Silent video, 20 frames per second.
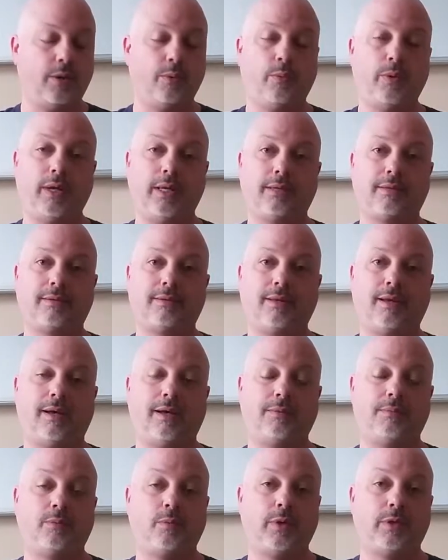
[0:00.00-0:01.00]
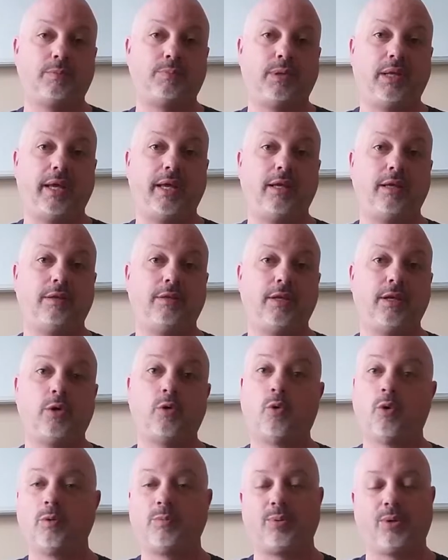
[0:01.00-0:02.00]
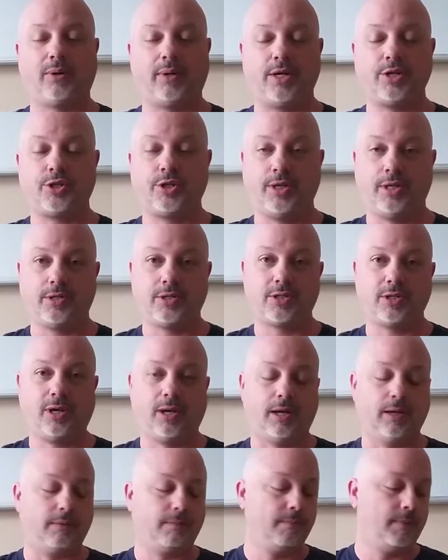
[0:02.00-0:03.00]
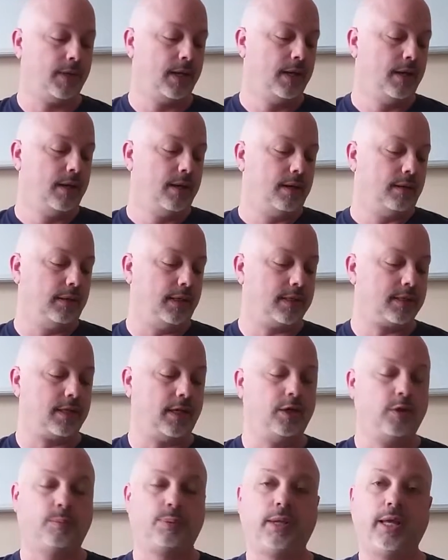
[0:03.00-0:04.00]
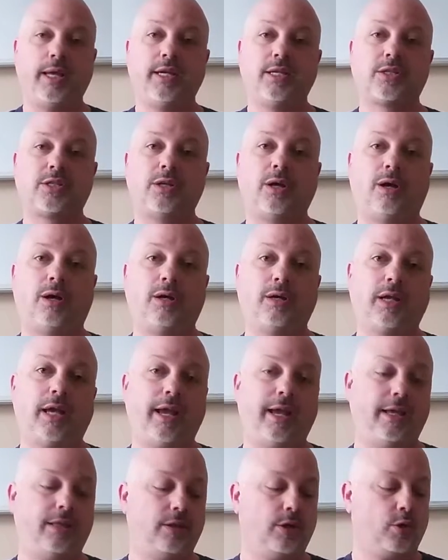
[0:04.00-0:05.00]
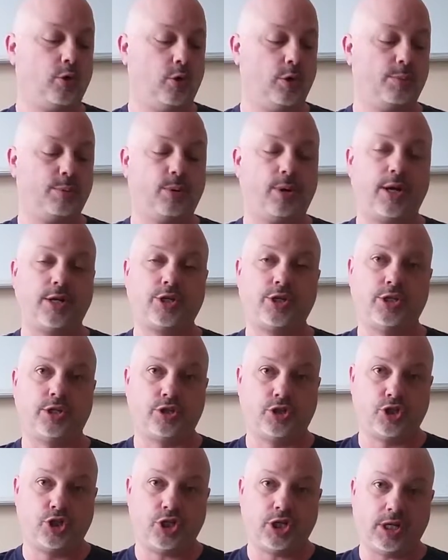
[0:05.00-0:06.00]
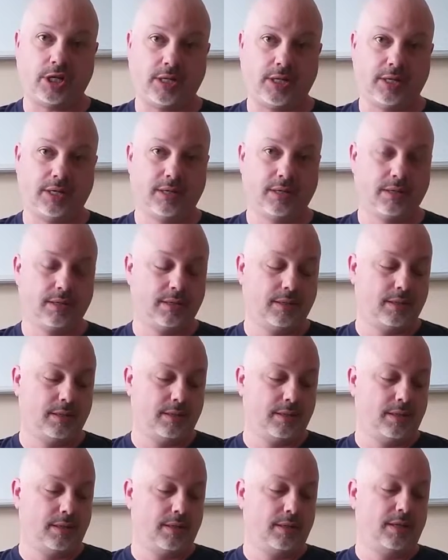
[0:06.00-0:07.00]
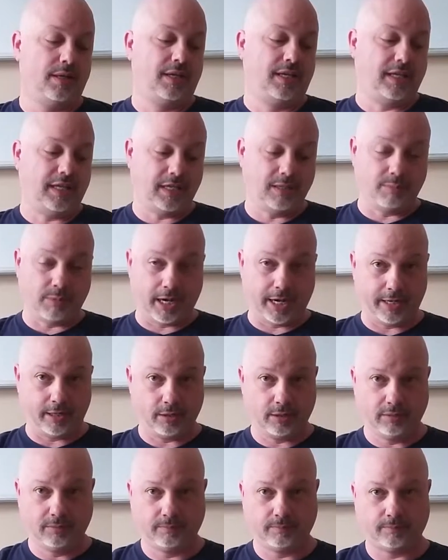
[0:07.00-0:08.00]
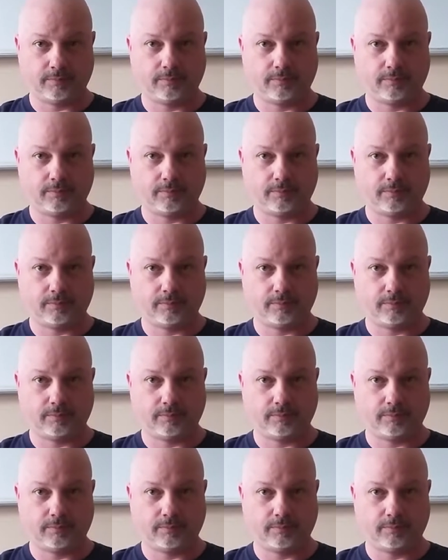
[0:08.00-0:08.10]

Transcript: with playing the chord progression in a song. Let's say you're playing a song and the chord progression is G, E minor,